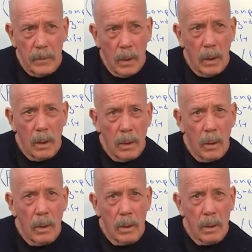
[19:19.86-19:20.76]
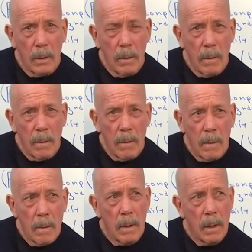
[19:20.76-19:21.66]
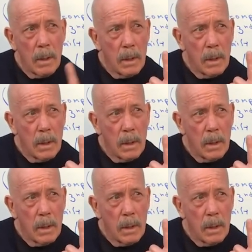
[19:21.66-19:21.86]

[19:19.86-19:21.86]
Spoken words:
[no speech]